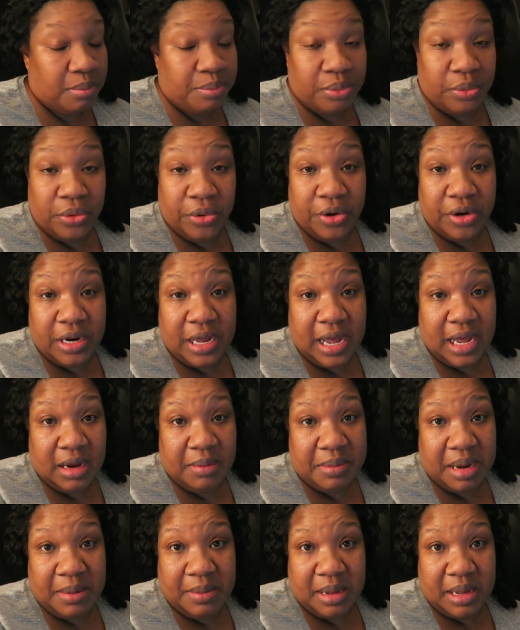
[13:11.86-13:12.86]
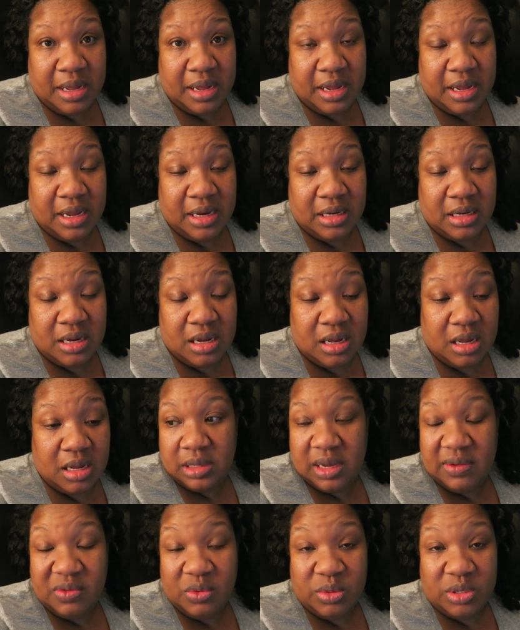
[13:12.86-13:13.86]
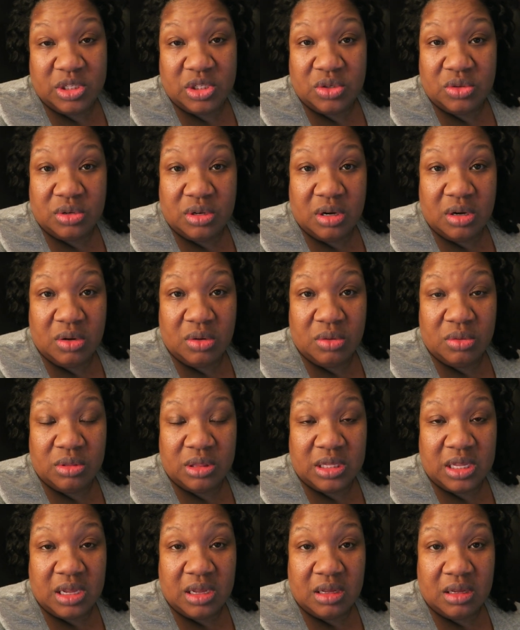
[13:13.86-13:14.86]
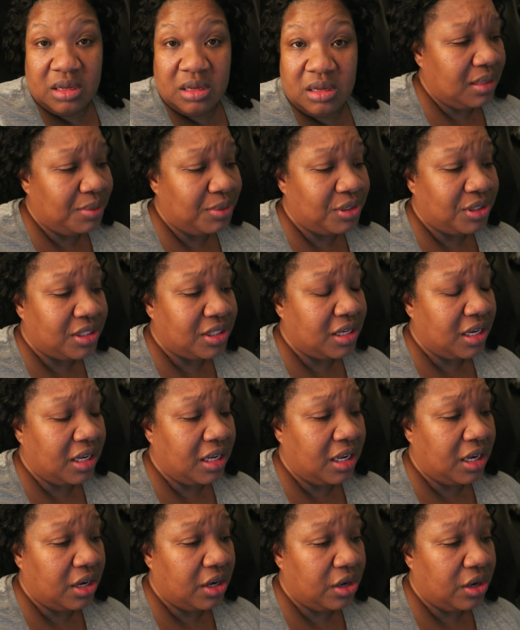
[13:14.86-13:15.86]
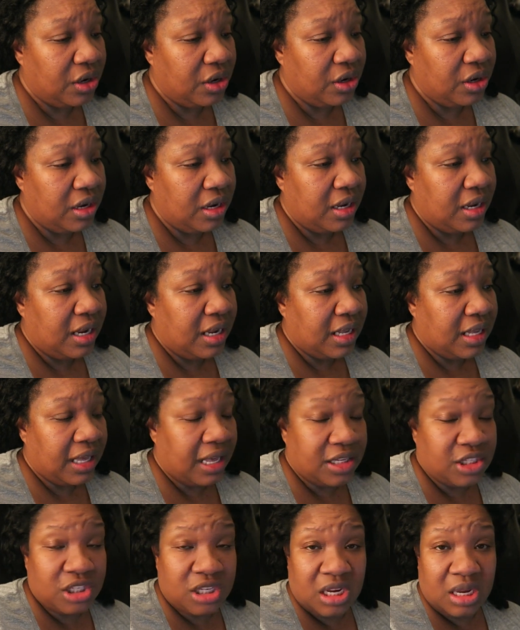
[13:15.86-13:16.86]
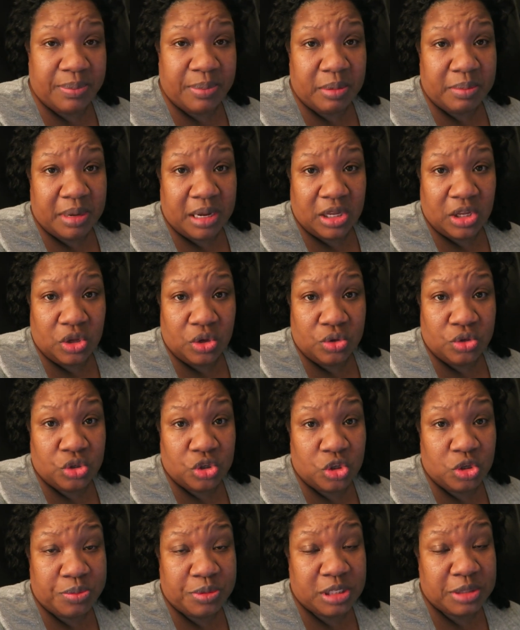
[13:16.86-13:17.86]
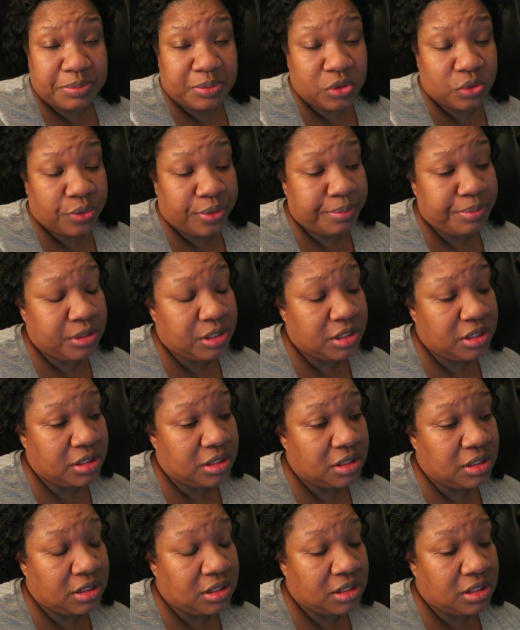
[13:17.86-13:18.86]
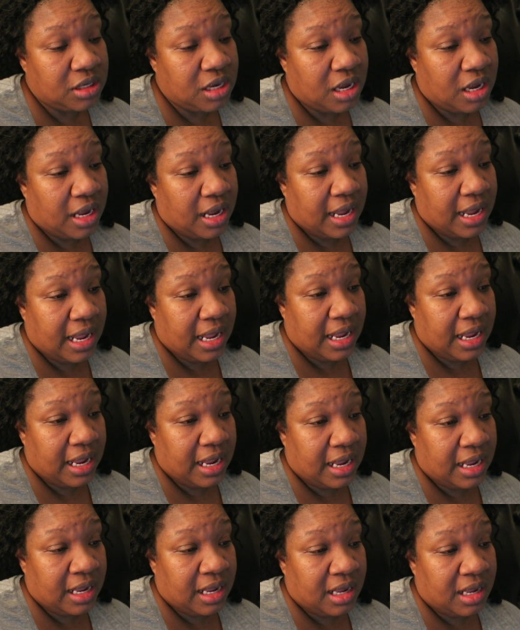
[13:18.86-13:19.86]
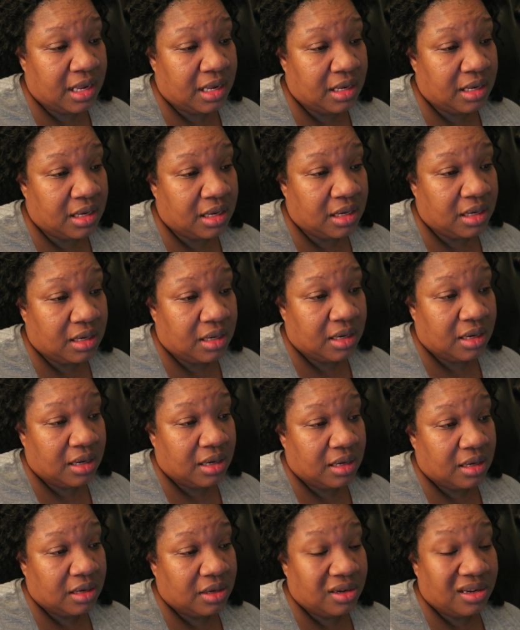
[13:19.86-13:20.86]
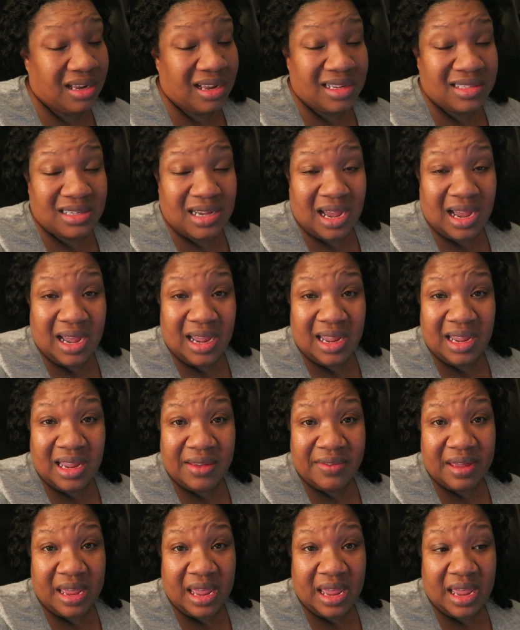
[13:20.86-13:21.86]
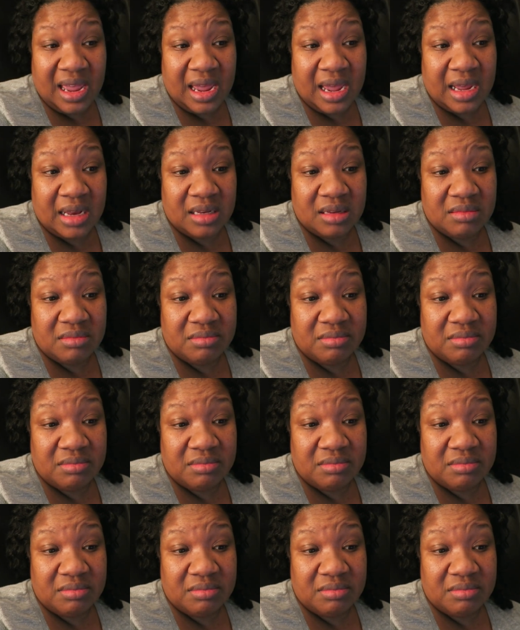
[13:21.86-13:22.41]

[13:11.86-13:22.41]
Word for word: bored out of my mind. Everyone's doing their own thing. I'm just sitting here catching up on my YouTube subscriptions, and you guys, I have had,